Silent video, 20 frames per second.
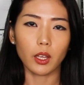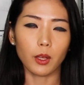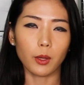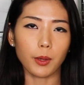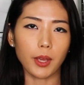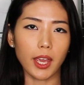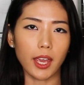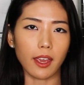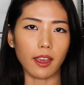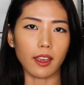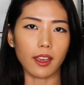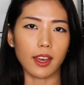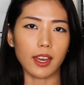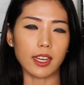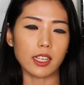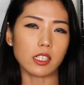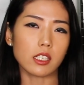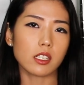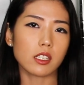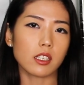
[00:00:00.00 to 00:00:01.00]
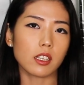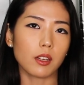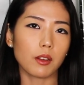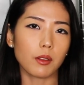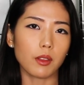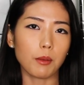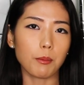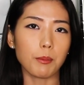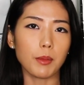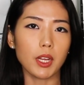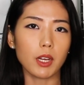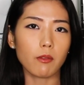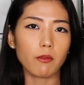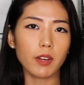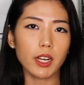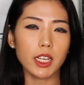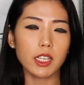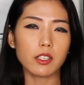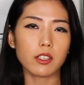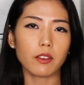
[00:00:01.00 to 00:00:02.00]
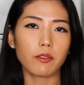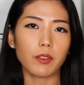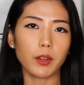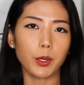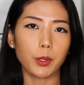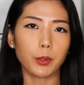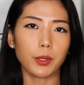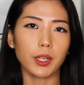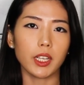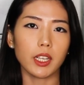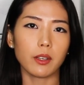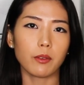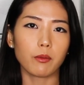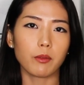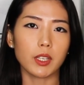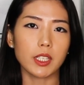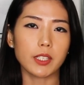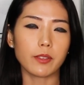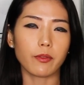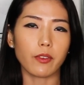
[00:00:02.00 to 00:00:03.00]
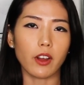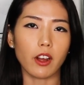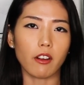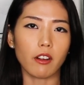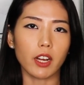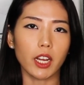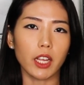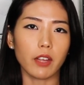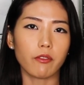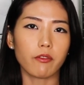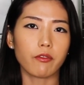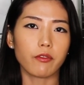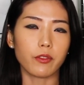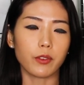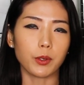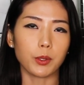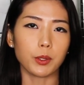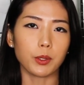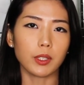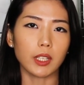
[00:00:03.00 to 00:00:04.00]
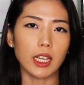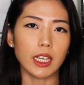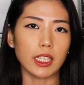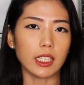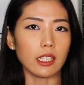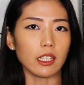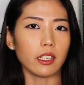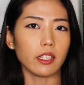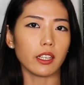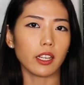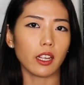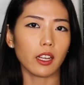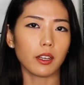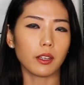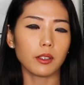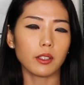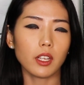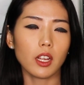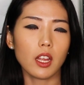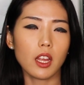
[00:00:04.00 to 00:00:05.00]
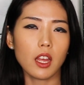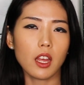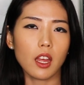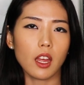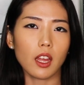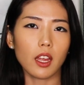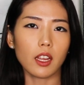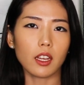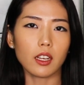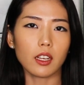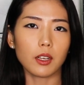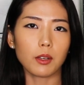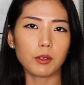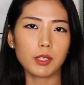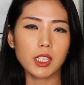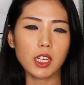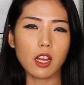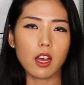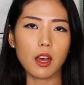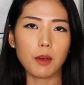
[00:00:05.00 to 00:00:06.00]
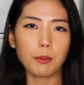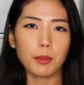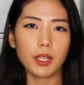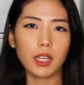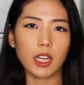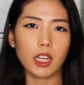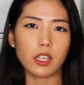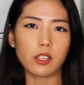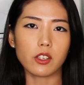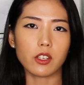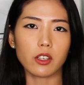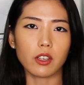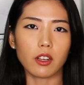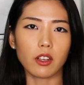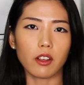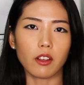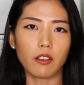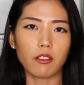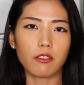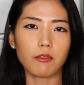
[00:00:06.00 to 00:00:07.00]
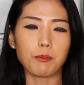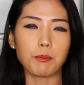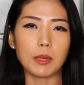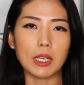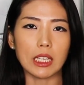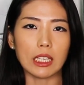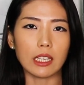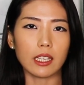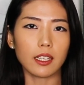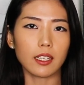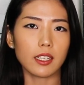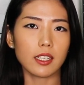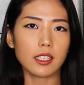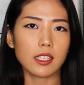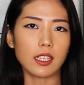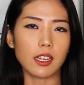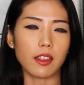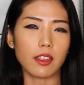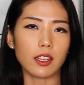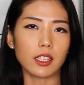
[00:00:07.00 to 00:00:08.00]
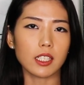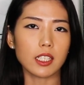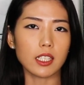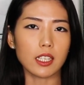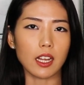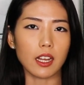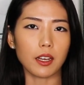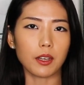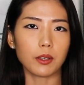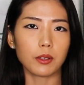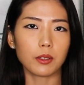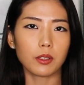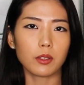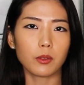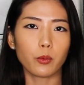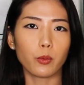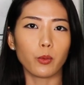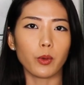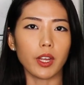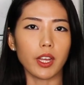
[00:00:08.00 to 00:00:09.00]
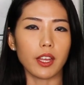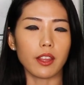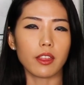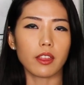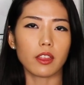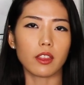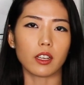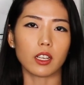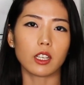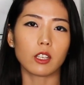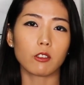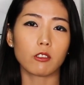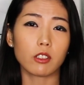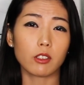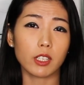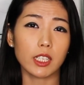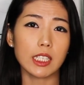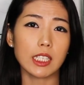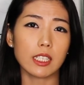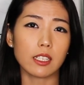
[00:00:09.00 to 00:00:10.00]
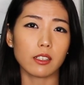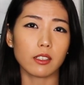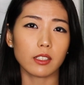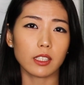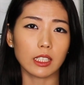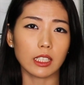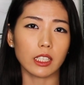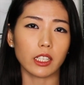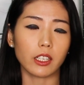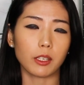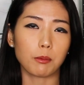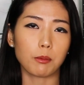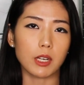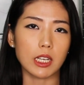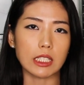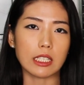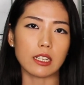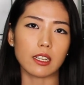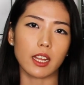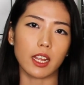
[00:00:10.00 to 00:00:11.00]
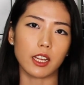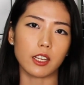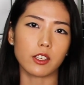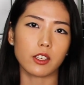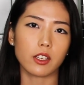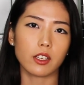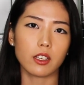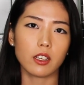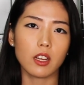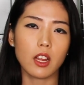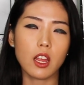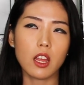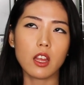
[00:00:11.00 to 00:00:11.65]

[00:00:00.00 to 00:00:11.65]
Okay guys, so the mid-range of Odin was very full and detailed, and it was a combination of meatiness in the sound with the crystal clear presentation.